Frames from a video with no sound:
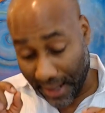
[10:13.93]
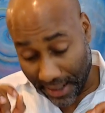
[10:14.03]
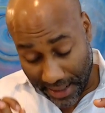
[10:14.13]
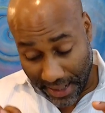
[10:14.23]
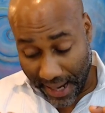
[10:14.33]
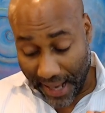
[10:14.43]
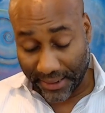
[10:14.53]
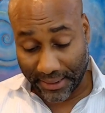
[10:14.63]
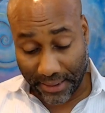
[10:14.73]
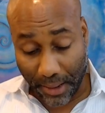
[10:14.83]
It has
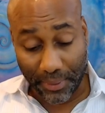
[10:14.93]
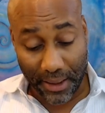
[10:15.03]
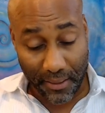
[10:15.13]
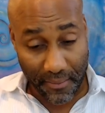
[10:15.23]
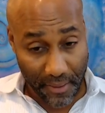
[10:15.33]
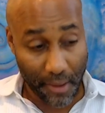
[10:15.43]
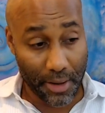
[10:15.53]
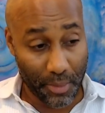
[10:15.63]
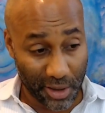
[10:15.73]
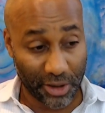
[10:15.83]
something very
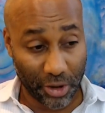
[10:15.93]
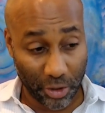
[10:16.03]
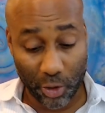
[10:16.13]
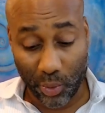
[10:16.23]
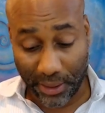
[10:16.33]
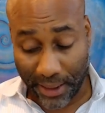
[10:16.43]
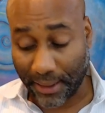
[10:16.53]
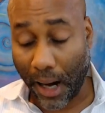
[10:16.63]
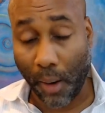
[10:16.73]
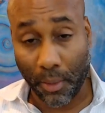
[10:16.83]
much to do with that
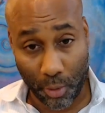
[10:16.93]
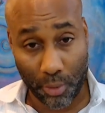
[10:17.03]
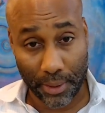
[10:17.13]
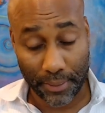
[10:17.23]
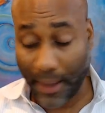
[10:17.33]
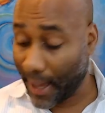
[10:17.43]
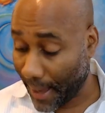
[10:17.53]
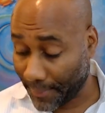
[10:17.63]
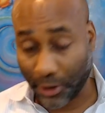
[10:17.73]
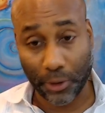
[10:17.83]
tower moment.
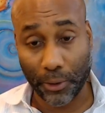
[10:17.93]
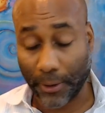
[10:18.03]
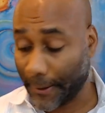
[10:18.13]
Absolutely.